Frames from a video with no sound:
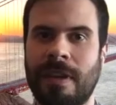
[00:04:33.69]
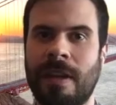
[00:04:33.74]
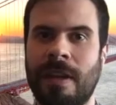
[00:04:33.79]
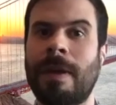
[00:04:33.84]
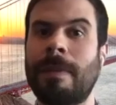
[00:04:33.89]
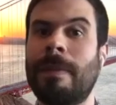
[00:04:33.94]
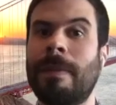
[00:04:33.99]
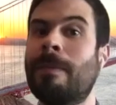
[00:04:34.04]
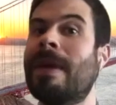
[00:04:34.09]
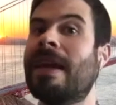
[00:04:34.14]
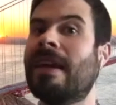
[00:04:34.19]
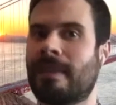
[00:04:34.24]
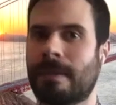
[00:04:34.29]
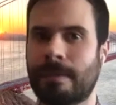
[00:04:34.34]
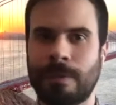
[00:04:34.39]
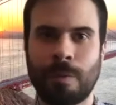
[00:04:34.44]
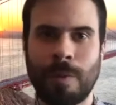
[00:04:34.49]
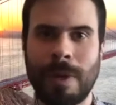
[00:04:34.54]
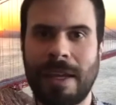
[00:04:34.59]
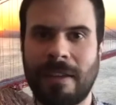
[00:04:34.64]
and maybe make
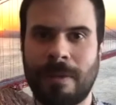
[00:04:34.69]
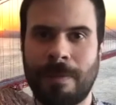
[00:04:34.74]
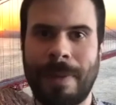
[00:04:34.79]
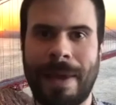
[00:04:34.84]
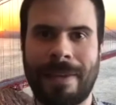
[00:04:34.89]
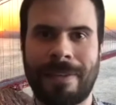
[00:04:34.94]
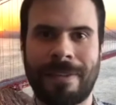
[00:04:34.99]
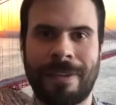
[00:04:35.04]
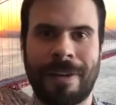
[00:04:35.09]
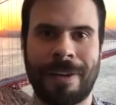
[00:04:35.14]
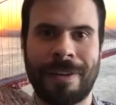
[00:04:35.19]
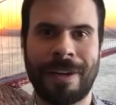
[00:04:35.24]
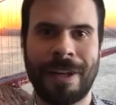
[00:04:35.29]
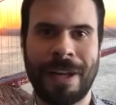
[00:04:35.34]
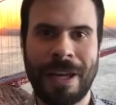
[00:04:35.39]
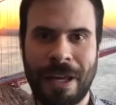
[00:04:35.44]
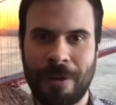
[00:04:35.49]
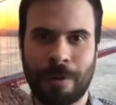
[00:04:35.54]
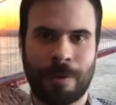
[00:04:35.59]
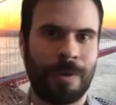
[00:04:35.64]
some tweaks based on
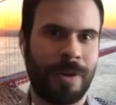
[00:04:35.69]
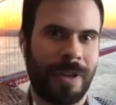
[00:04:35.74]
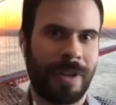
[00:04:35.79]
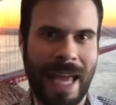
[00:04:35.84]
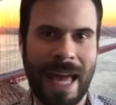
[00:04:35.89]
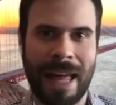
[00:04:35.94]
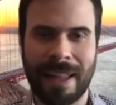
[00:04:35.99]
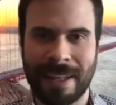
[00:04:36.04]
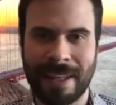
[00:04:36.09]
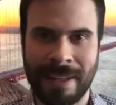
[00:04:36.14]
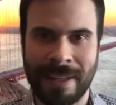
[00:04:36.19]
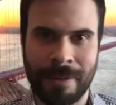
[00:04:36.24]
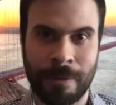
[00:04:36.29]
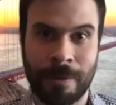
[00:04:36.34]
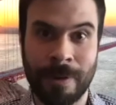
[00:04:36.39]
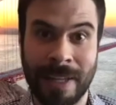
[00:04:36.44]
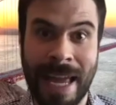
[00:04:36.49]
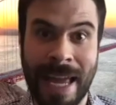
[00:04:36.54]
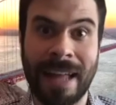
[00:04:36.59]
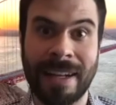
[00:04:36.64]
the
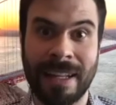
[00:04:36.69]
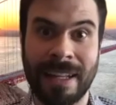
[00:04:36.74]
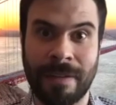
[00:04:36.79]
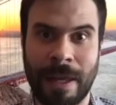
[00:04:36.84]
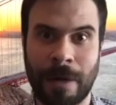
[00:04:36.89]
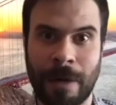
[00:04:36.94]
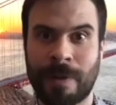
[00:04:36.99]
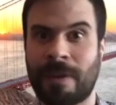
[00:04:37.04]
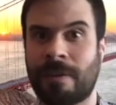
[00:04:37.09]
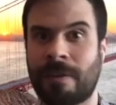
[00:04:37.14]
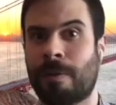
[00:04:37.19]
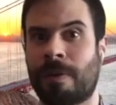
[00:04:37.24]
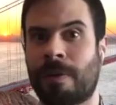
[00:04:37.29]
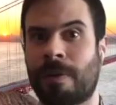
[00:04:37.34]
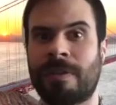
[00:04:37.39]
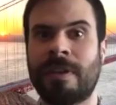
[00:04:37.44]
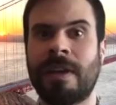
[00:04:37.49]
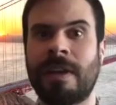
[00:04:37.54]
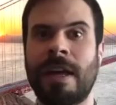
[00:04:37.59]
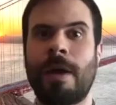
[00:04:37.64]
criticality of that resource,